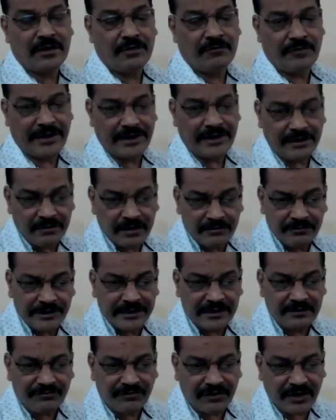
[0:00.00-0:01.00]
whenever we
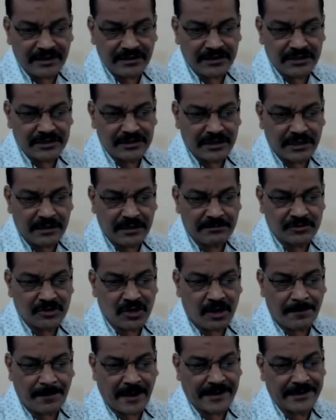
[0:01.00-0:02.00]
define the names
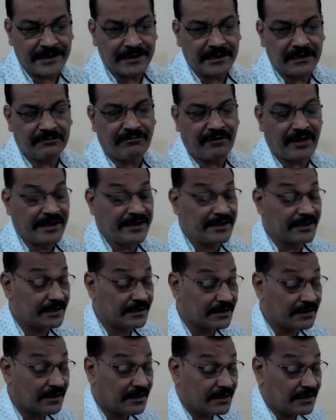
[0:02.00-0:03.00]
of
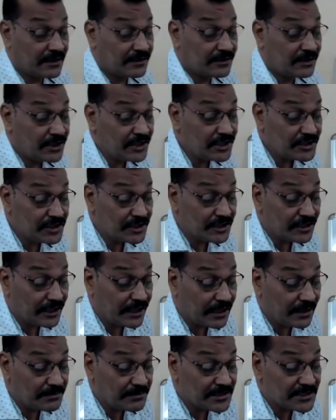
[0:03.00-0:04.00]
identifier, these
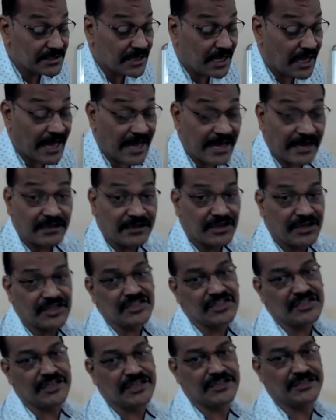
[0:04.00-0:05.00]
names are case
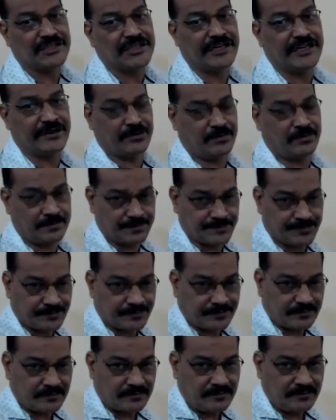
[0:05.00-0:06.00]
sensitive.
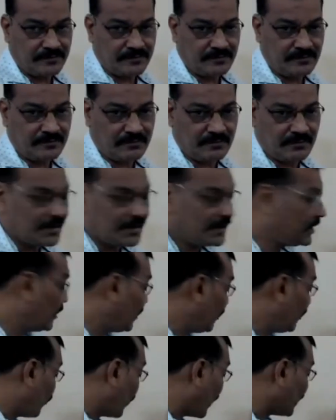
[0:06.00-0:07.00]

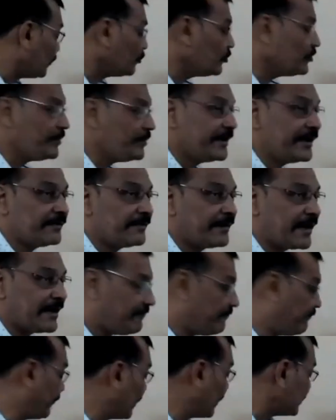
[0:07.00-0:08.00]
What do you mean by
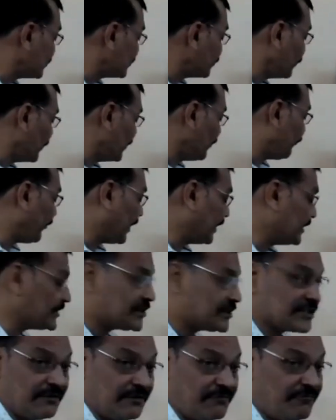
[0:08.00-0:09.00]
once you define
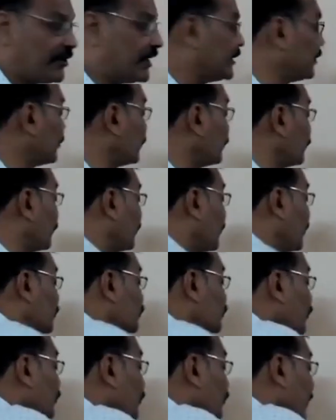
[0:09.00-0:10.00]
sum 1 2, so you